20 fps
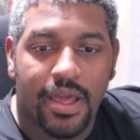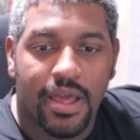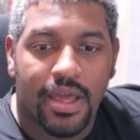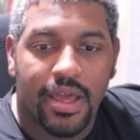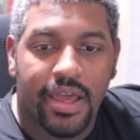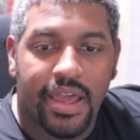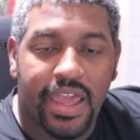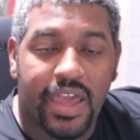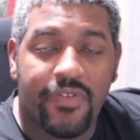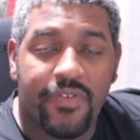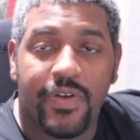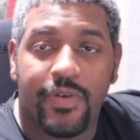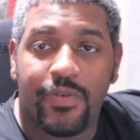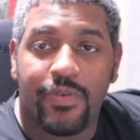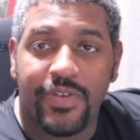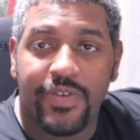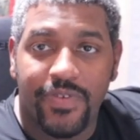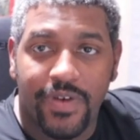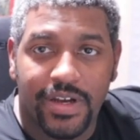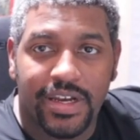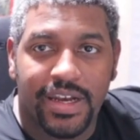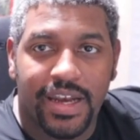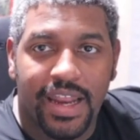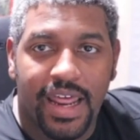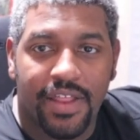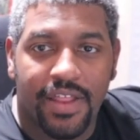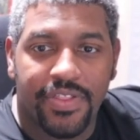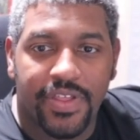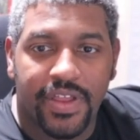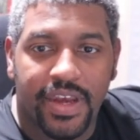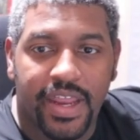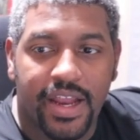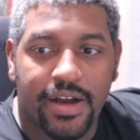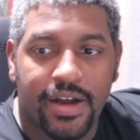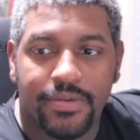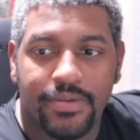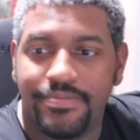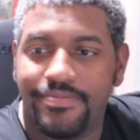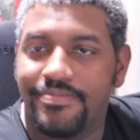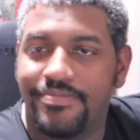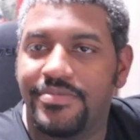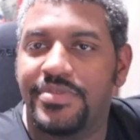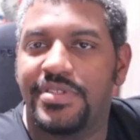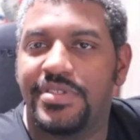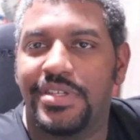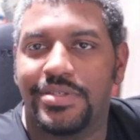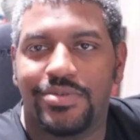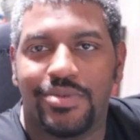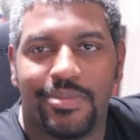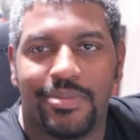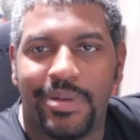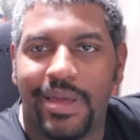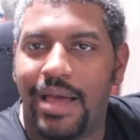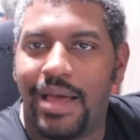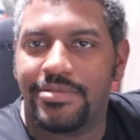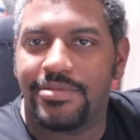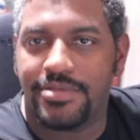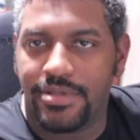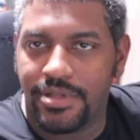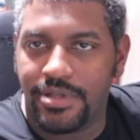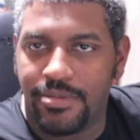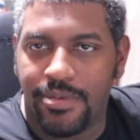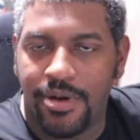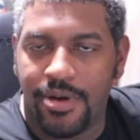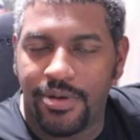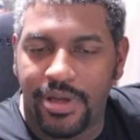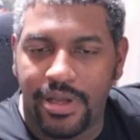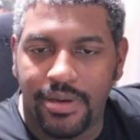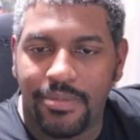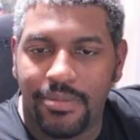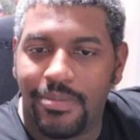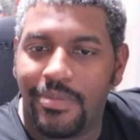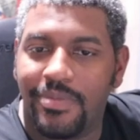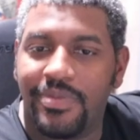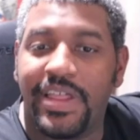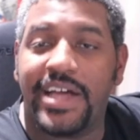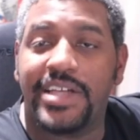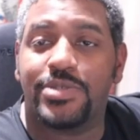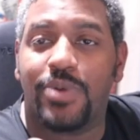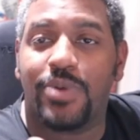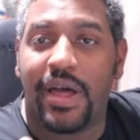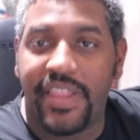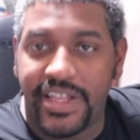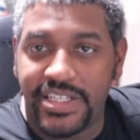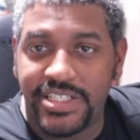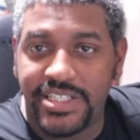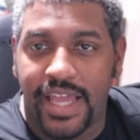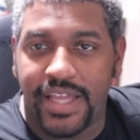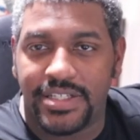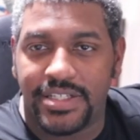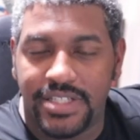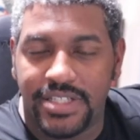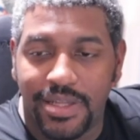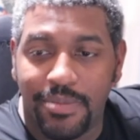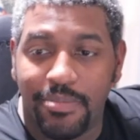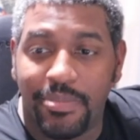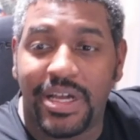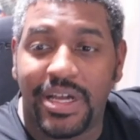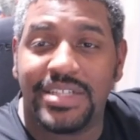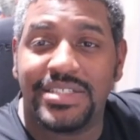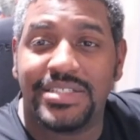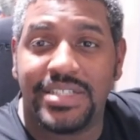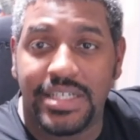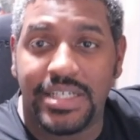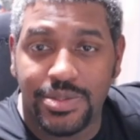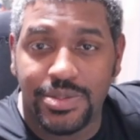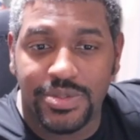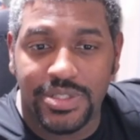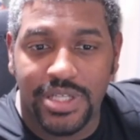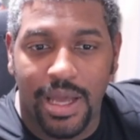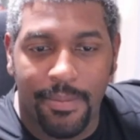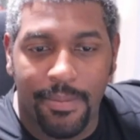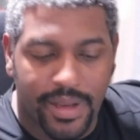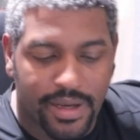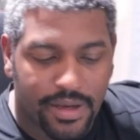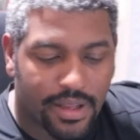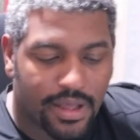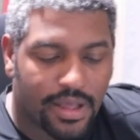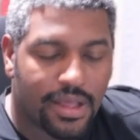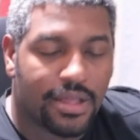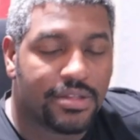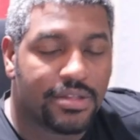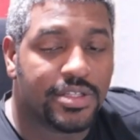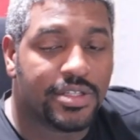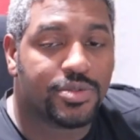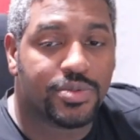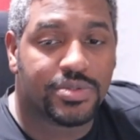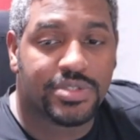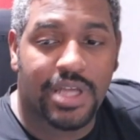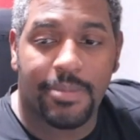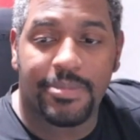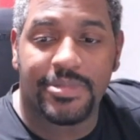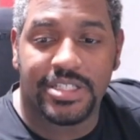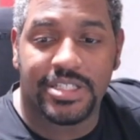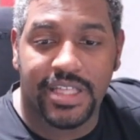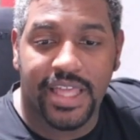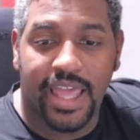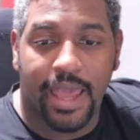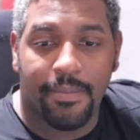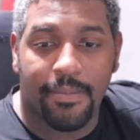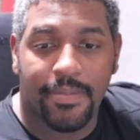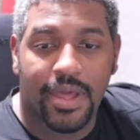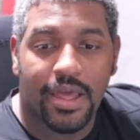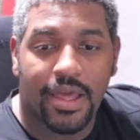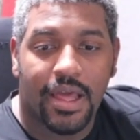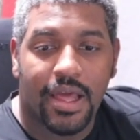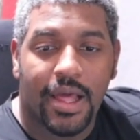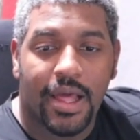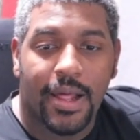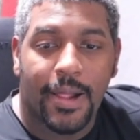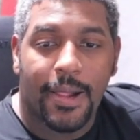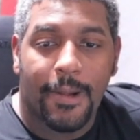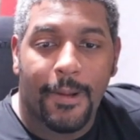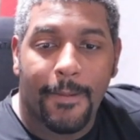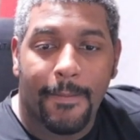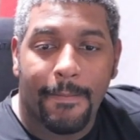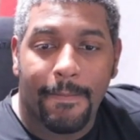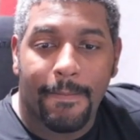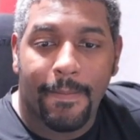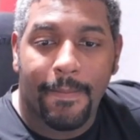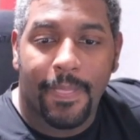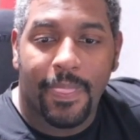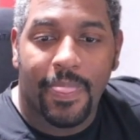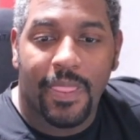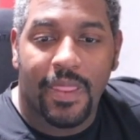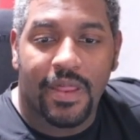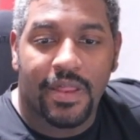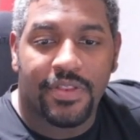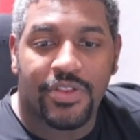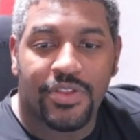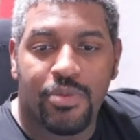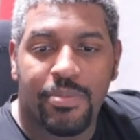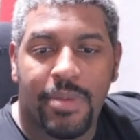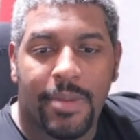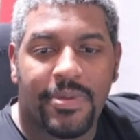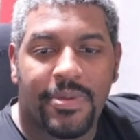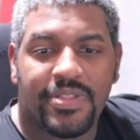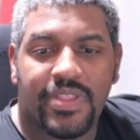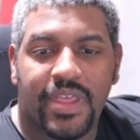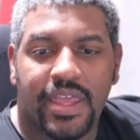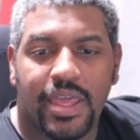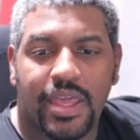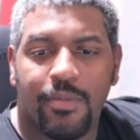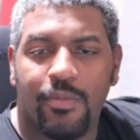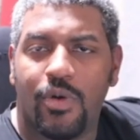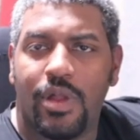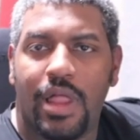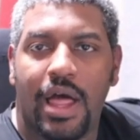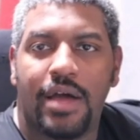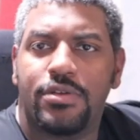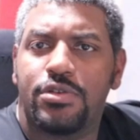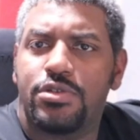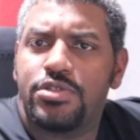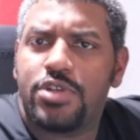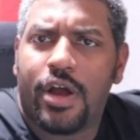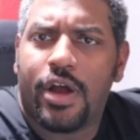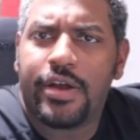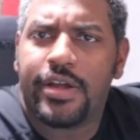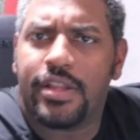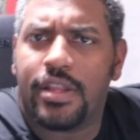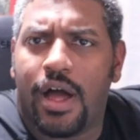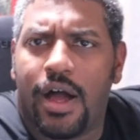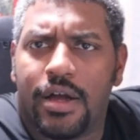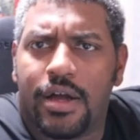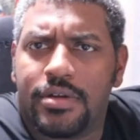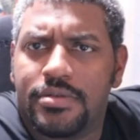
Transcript: If it refunded out of thin air, this would be absolutely broken. That's why they changed it, because this was coming. This was coming to the game. You may be thinking, well, I'll do target lock.